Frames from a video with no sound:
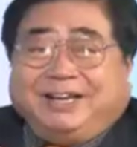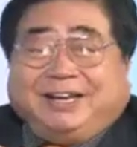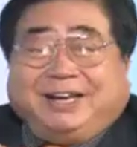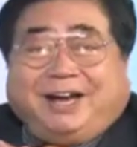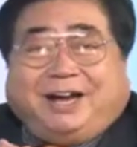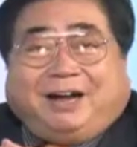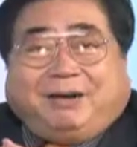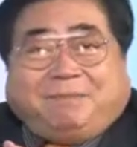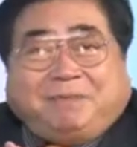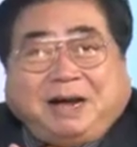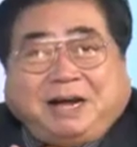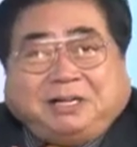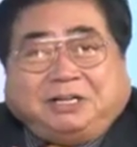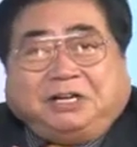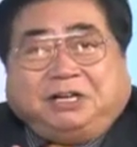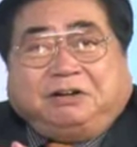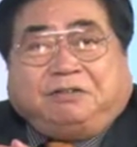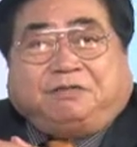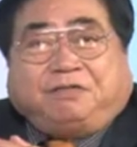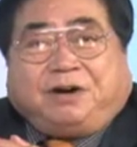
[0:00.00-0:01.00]
Uh, my
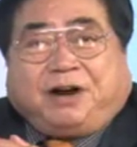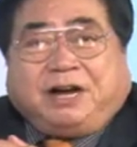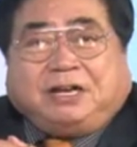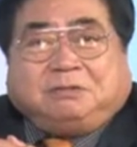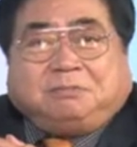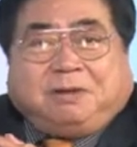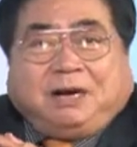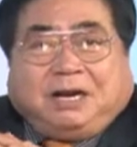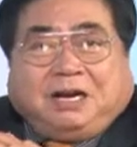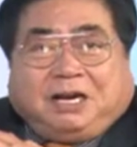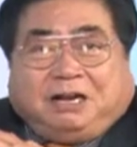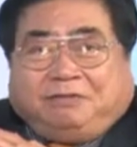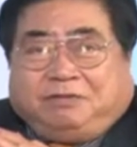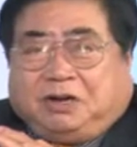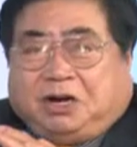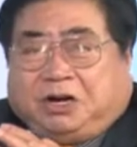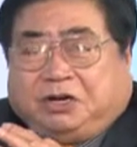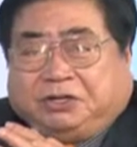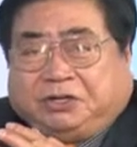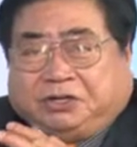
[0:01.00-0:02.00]
dear friend, my lovely
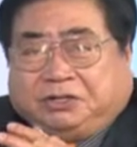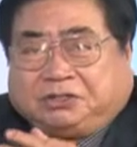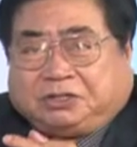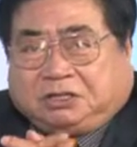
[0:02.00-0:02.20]
audience,